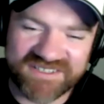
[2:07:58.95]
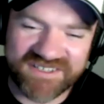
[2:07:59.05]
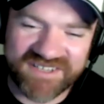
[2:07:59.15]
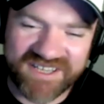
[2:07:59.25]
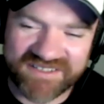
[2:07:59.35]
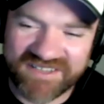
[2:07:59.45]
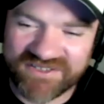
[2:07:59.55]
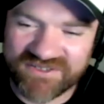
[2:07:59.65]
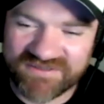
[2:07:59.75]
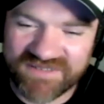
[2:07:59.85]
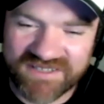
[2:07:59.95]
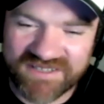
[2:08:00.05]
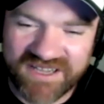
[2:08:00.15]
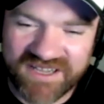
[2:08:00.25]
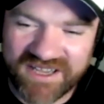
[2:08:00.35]
So yeah,
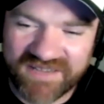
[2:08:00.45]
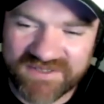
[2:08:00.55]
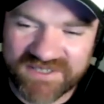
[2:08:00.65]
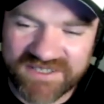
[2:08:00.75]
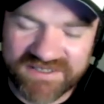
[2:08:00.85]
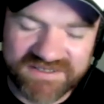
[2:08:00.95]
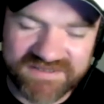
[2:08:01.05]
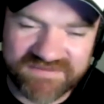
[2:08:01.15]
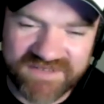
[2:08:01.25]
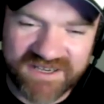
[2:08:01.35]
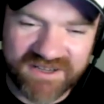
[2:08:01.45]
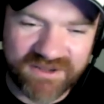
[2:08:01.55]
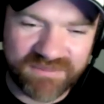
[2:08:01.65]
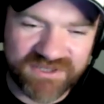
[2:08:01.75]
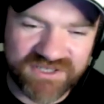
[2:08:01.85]
say good day if you see us, and yeah, no,
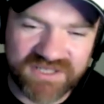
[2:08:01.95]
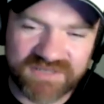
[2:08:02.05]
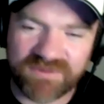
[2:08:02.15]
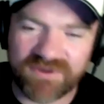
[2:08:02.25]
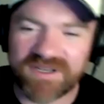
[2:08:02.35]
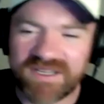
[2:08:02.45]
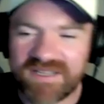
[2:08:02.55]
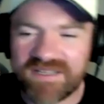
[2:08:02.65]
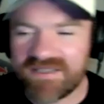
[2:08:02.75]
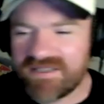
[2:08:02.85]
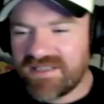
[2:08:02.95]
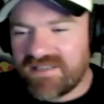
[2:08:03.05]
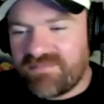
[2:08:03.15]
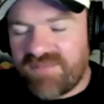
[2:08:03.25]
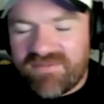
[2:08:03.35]
appreciate the support.
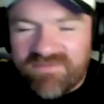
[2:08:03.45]
Apart from